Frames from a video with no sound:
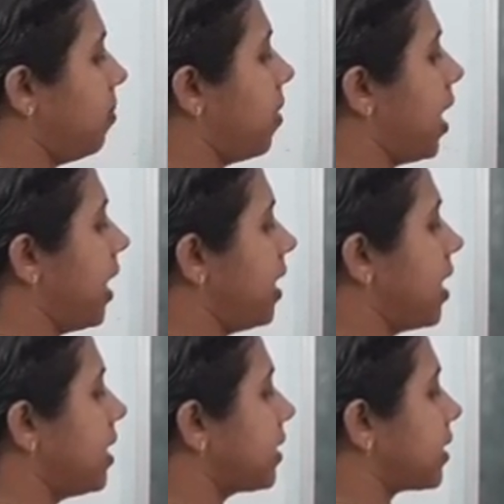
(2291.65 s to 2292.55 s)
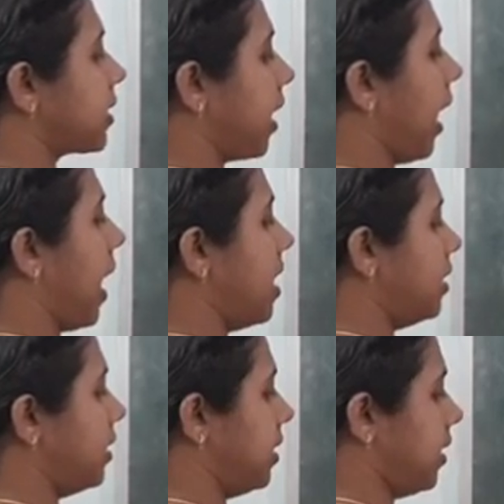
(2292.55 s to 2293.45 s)
minus
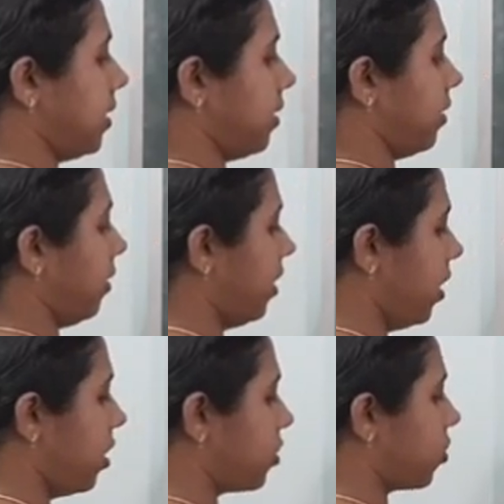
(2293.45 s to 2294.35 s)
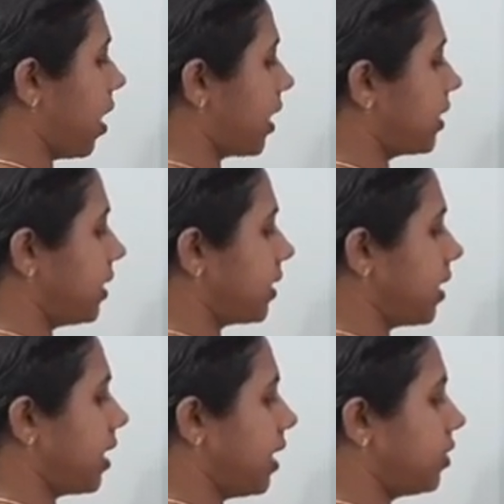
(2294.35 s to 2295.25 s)
80. So x is
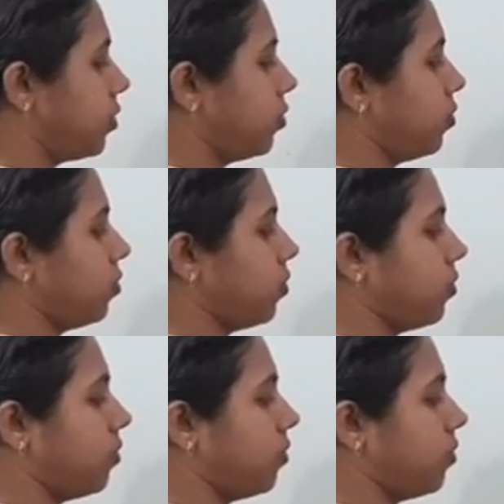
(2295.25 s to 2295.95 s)
equal to